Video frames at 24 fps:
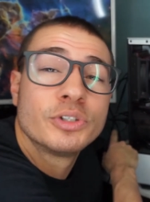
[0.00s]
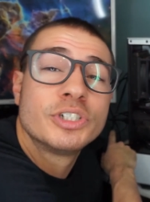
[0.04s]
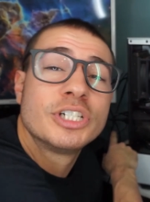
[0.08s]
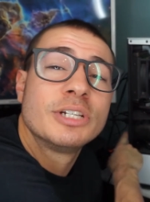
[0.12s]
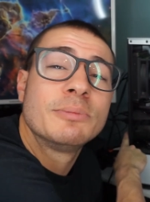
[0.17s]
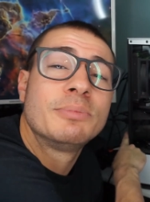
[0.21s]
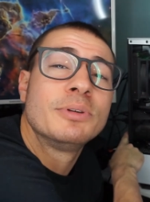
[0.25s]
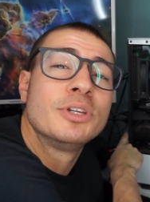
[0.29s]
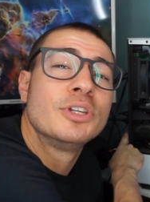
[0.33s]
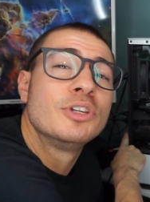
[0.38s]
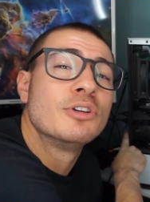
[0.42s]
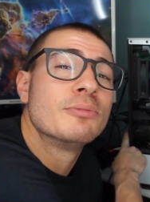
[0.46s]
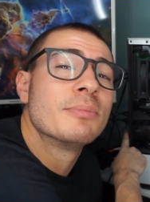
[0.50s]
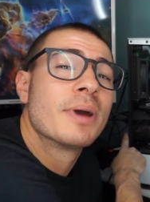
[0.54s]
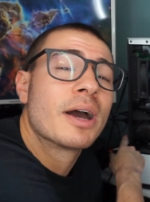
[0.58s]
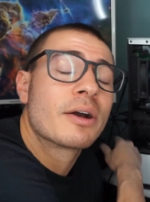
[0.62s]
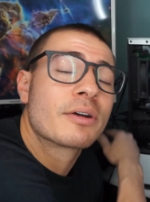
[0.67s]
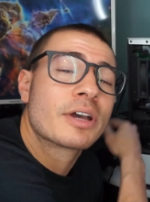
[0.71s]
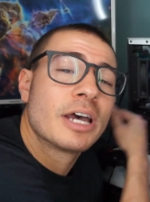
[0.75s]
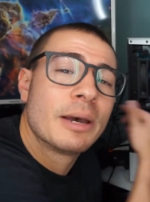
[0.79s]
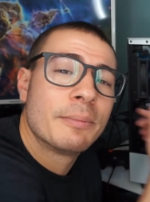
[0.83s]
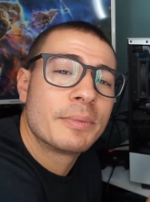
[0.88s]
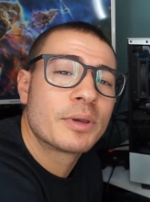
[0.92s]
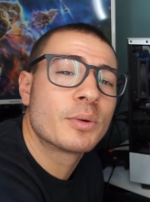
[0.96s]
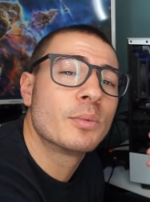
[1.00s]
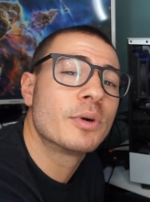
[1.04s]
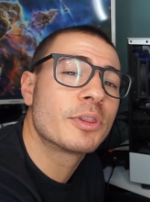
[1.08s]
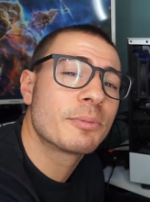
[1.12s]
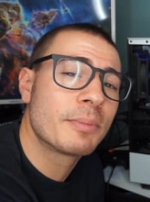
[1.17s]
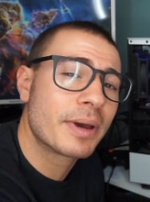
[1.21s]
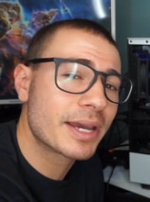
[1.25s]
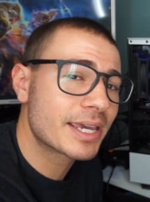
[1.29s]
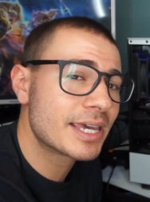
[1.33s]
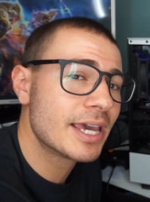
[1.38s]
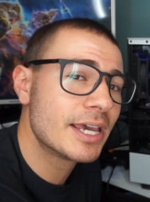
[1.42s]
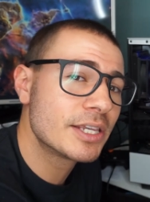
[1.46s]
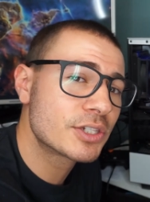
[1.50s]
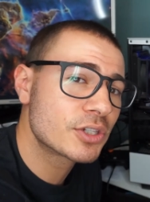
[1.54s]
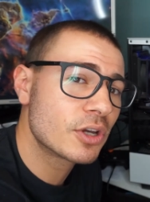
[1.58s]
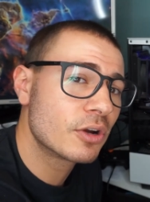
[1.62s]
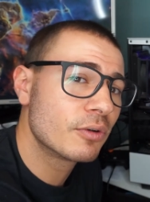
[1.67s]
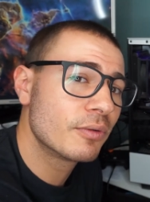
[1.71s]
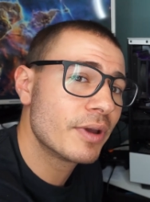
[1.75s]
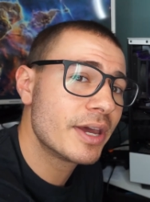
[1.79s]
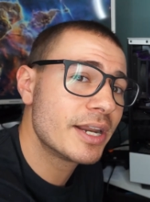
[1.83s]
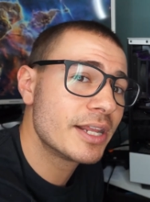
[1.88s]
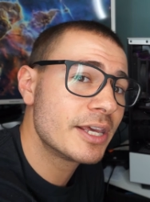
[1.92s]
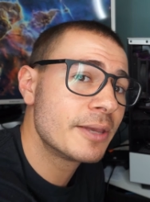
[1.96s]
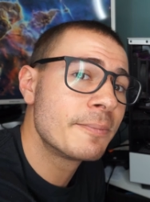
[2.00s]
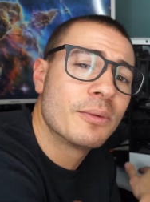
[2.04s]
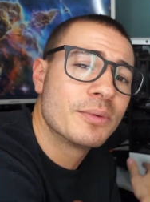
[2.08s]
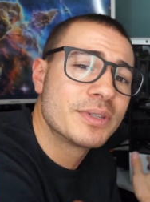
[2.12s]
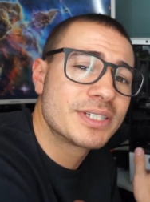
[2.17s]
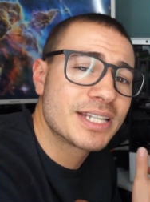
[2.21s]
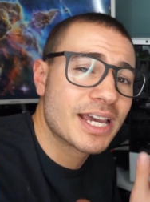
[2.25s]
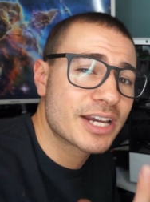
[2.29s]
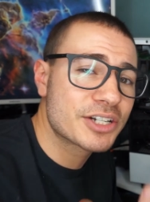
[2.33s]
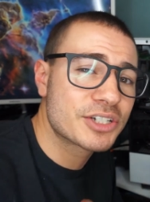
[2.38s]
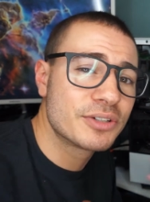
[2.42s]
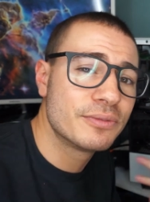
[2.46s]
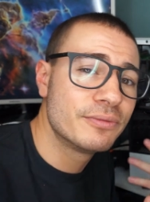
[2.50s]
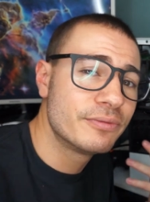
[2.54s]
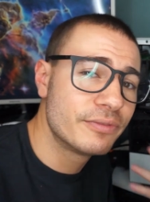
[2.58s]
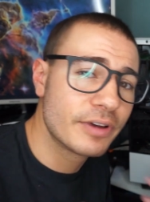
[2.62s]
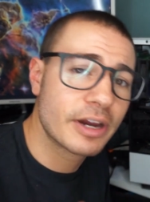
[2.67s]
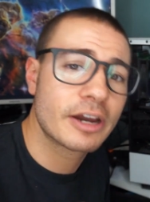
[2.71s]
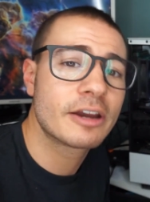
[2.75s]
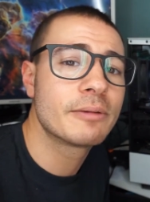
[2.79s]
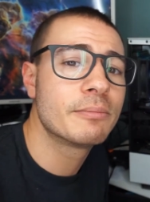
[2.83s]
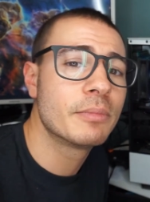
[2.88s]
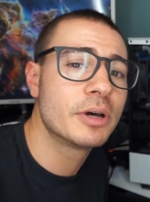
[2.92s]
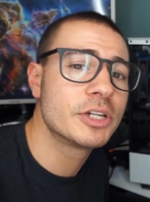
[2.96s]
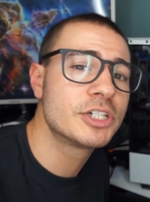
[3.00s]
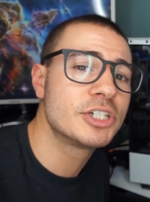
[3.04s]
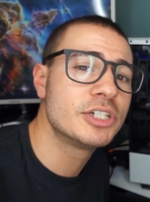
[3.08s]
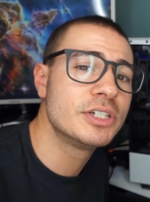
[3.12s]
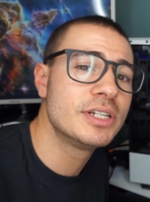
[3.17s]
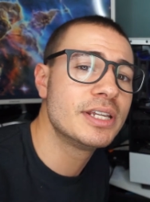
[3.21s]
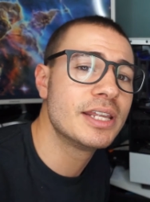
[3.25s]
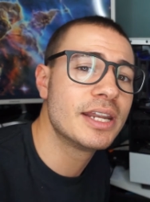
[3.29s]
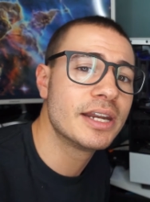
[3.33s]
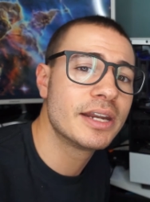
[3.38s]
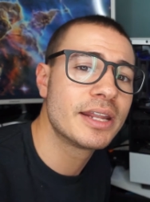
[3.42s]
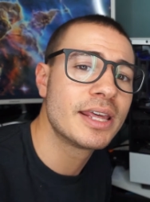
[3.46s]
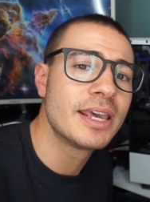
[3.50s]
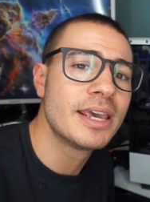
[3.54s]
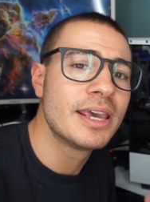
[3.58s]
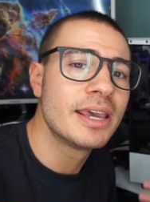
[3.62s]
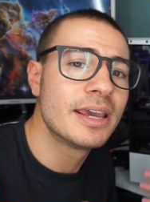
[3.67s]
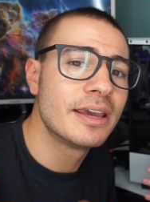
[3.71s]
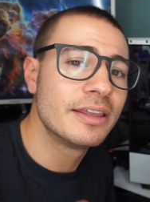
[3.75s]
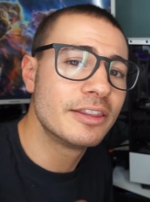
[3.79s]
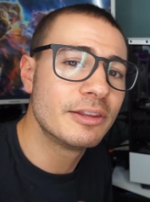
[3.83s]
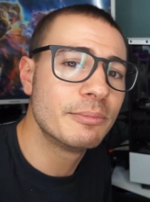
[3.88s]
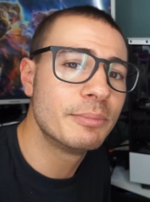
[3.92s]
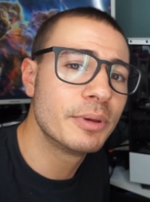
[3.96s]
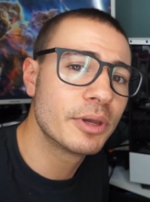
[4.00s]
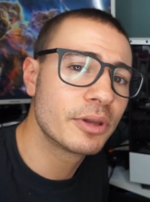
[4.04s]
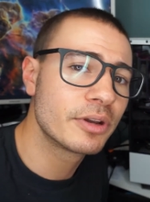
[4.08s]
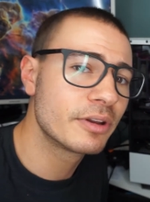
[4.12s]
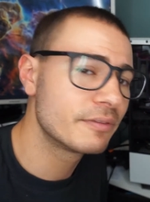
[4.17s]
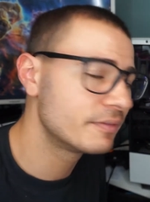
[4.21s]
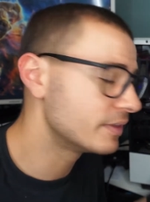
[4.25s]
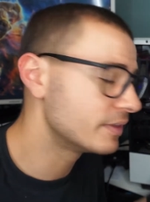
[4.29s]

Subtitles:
GPU mount coming with my case already, it was actually very much needed in the build of